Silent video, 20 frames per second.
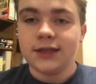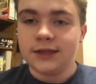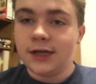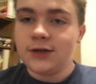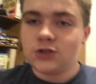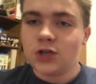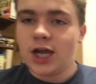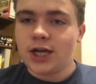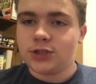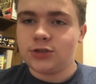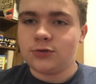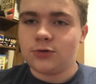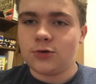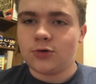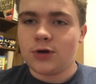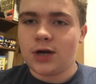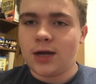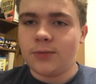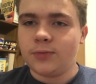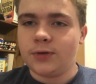There's actual
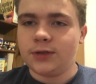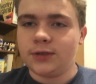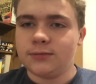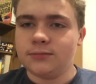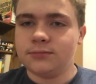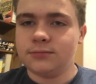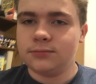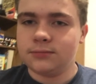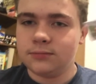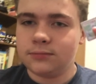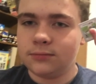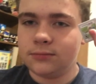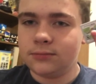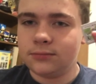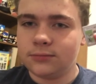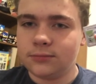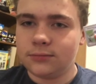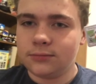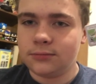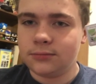crap in it.
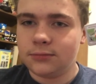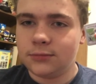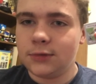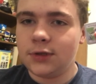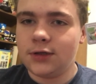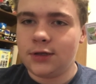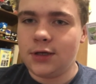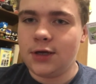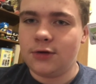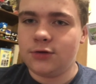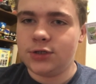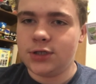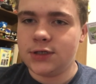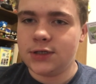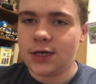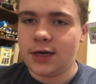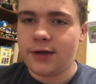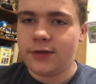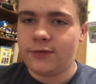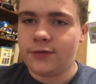Yoshi's
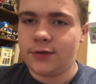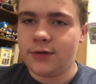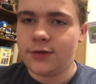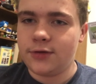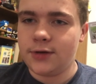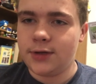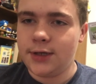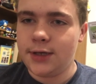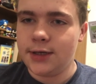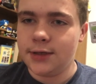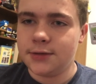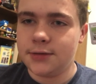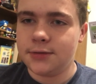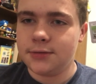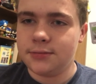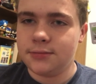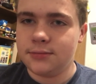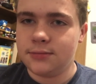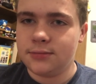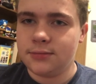Island for the 3DS.
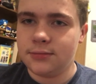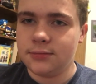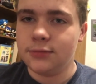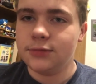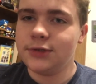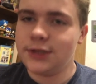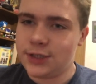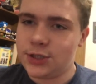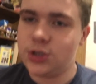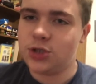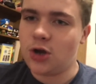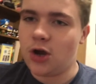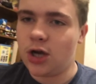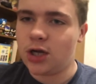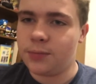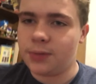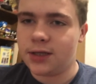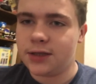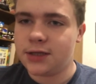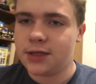Let's
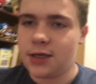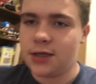talk about